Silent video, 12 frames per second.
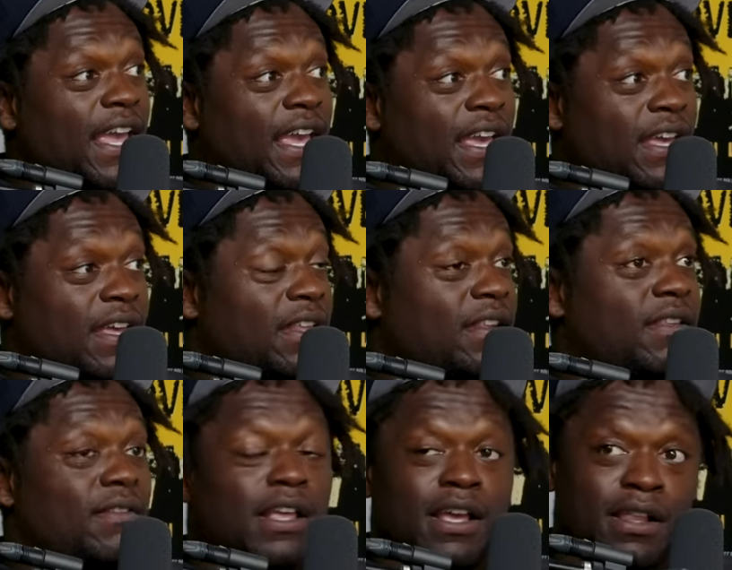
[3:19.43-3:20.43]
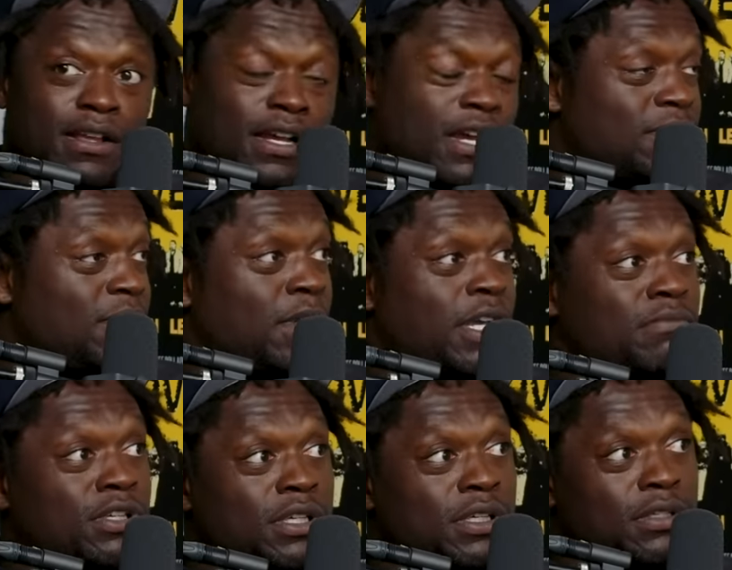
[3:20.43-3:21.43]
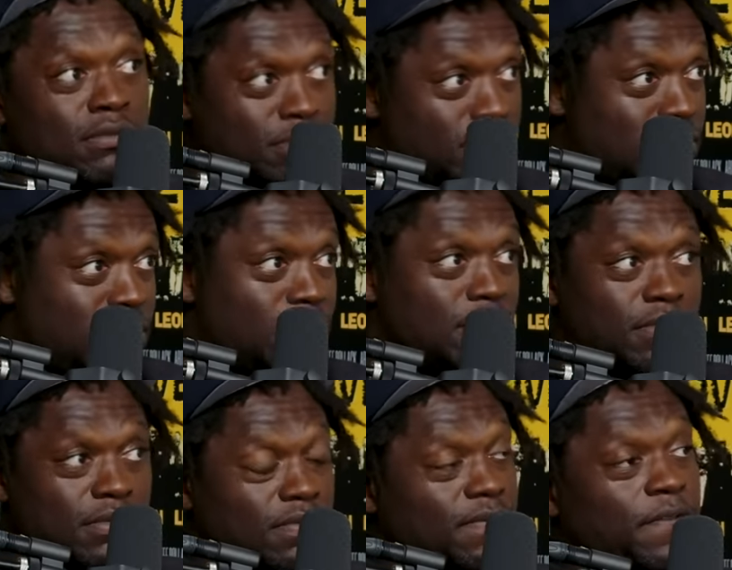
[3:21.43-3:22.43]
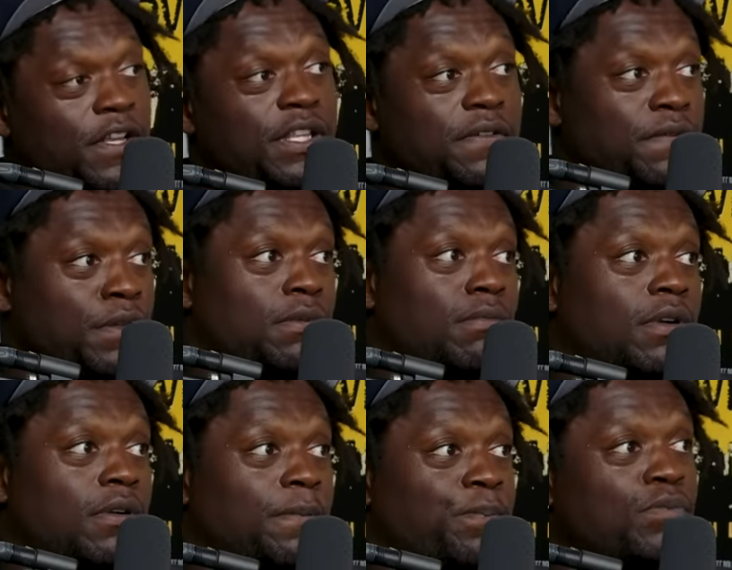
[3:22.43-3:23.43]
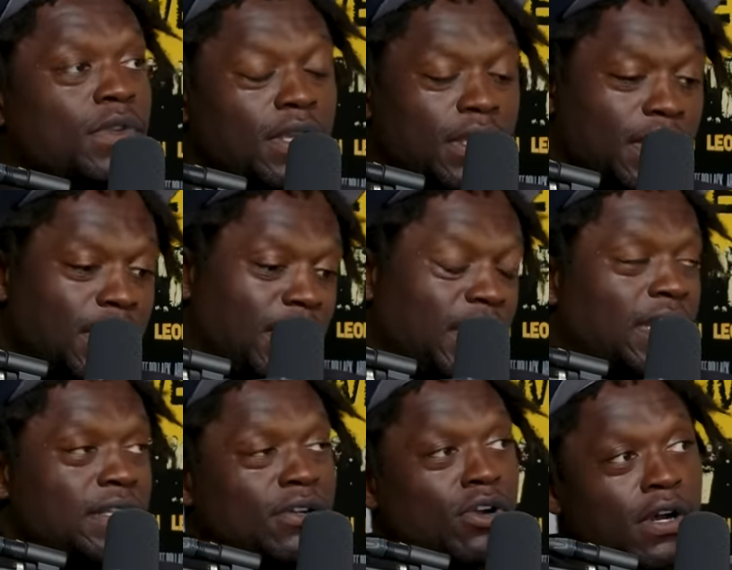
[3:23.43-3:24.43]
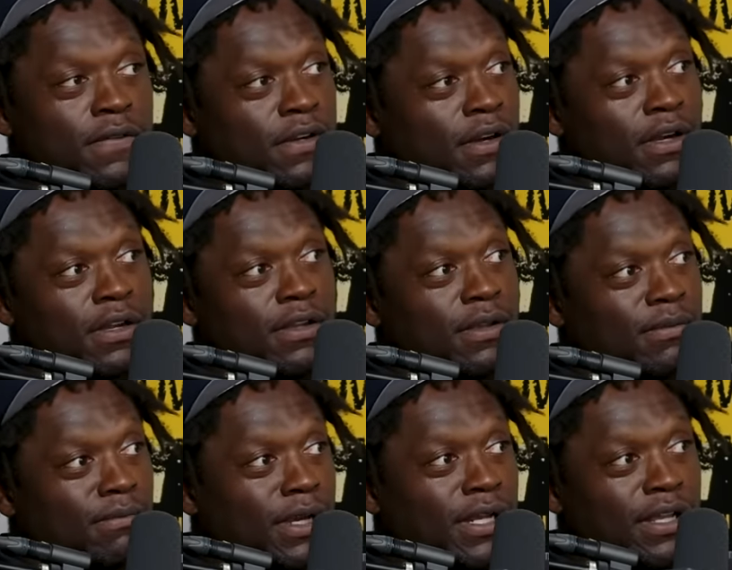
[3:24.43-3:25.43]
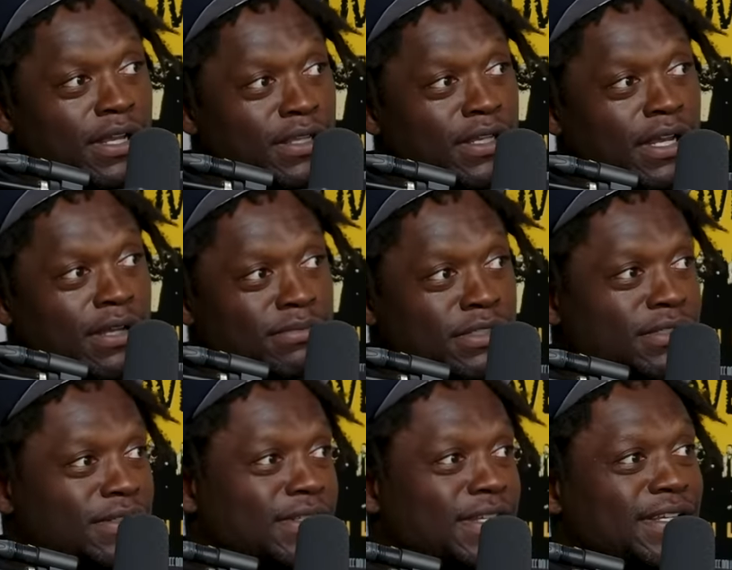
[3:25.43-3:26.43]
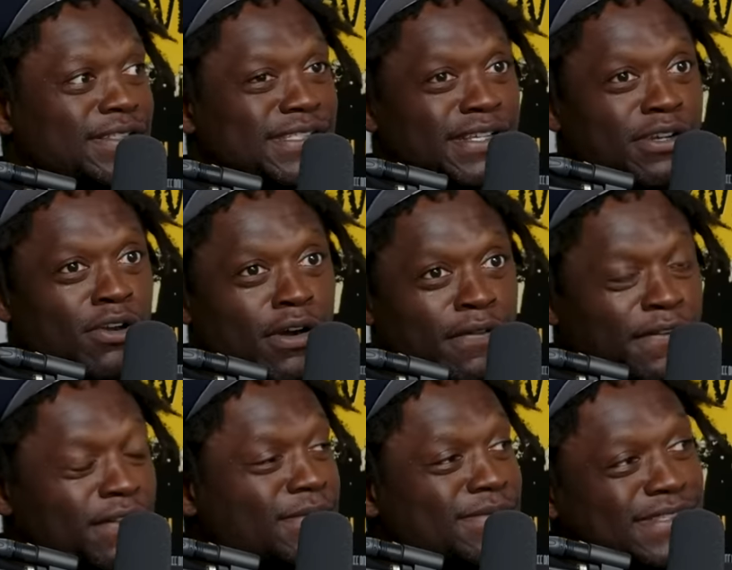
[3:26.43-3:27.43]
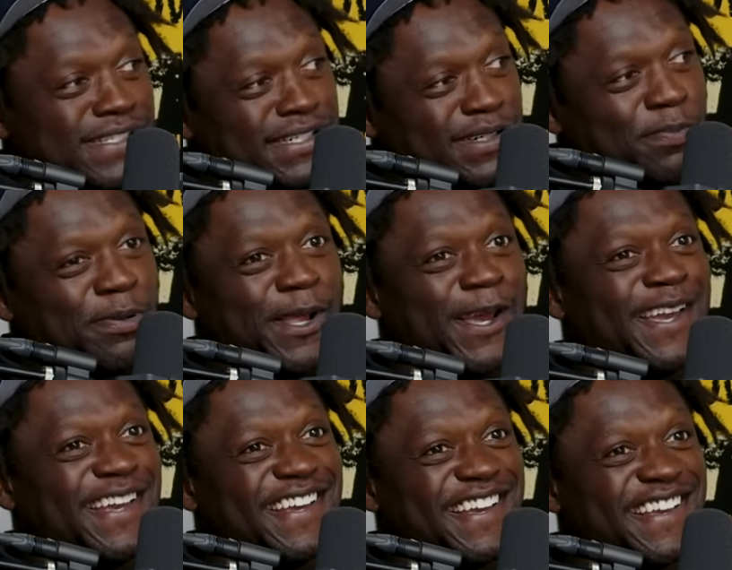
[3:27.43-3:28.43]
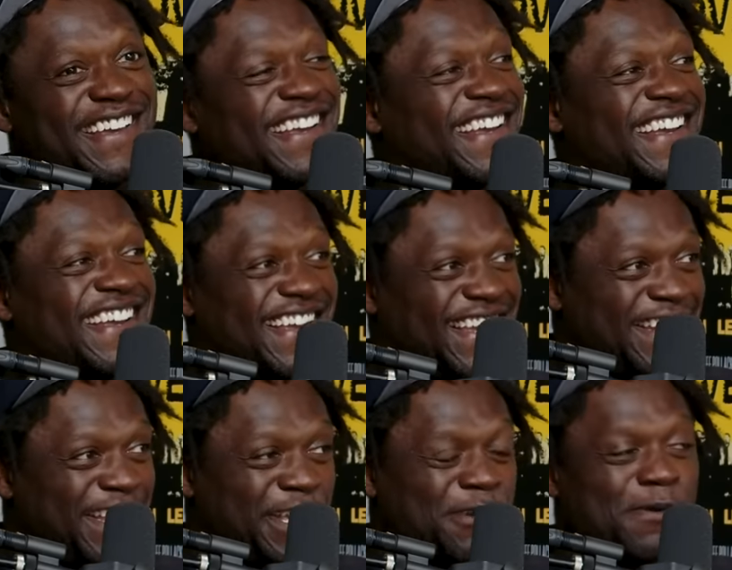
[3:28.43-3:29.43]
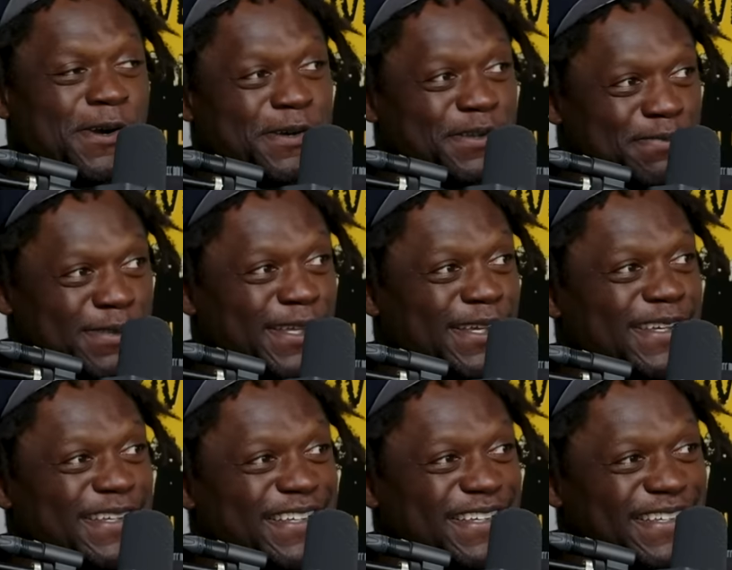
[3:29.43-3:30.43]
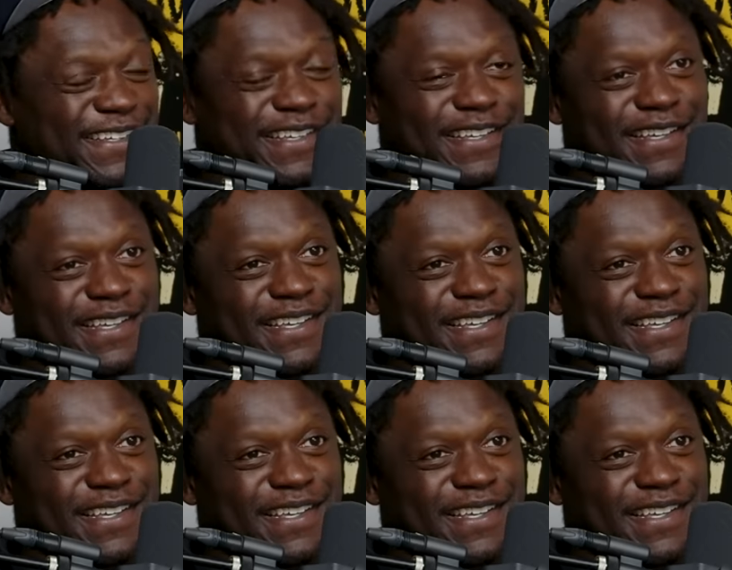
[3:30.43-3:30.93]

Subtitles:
and the helicopter might be 50 feet, bro. They got the golf cart, bought a helicopter to golf him to the plane, and then he walk on the plane. Yeah.